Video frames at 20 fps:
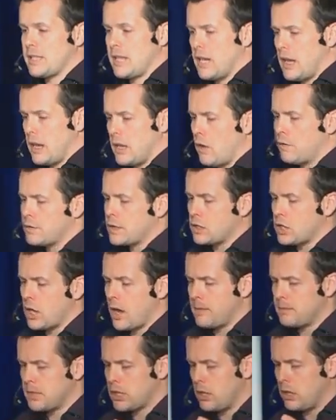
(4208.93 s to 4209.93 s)
And, and
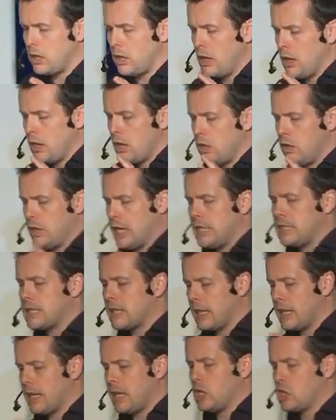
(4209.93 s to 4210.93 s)
oftentimes you, need to
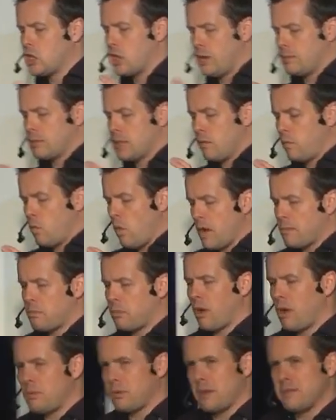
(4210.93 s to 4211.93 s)
think in terms of what
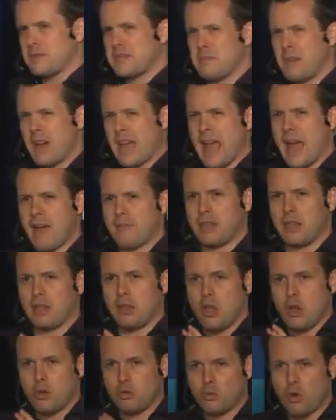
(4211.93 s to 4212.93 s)
problems am I having
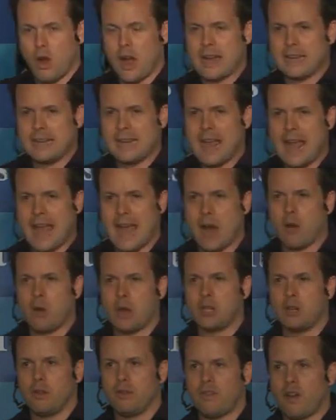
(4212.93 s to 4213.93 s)
right now,
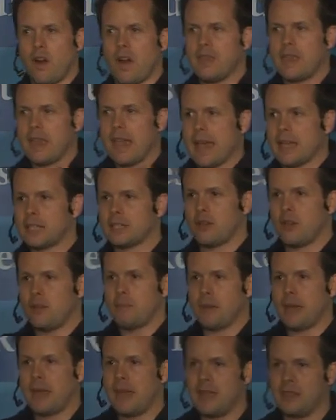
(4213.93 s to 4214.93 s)
and you find the
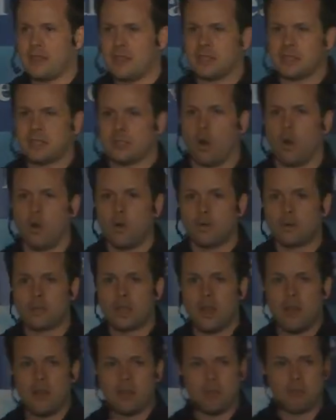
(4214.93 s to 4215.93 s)
SOP that solves
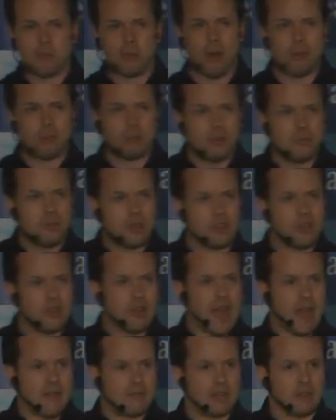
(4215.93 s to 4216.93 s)
the problem that you're
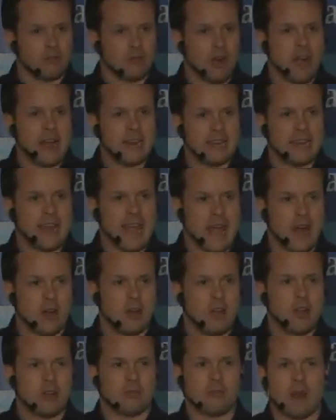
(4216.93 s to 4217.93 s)
having right now.
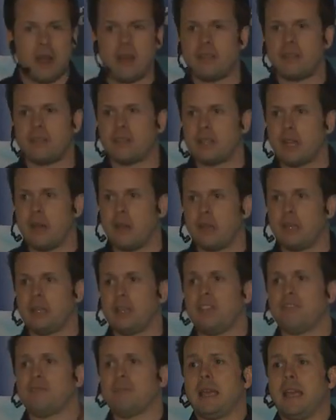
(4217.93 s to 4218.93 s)
Rather than going,
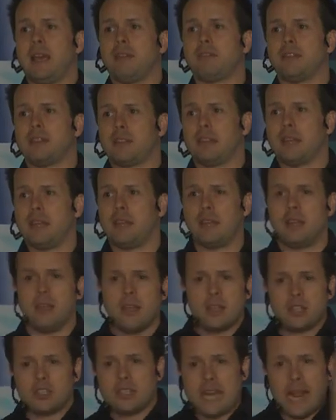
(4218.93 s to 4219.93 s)
give me everything,
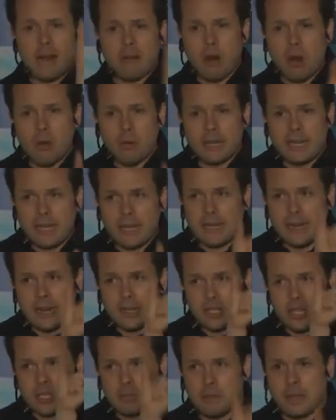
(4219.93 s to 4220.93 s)
narrow it in
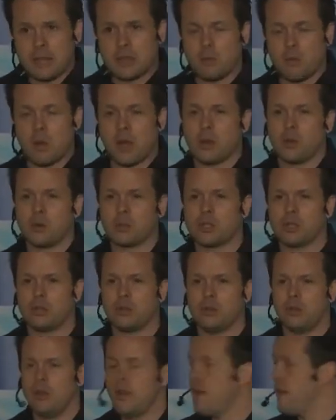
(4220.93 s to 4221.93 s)
and just pick the one or
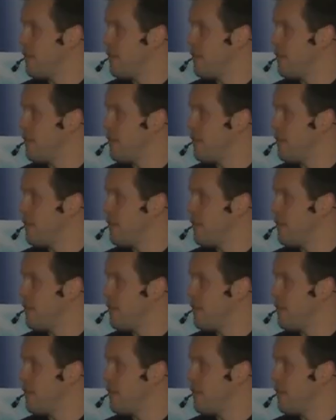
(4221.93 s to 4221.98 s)
two.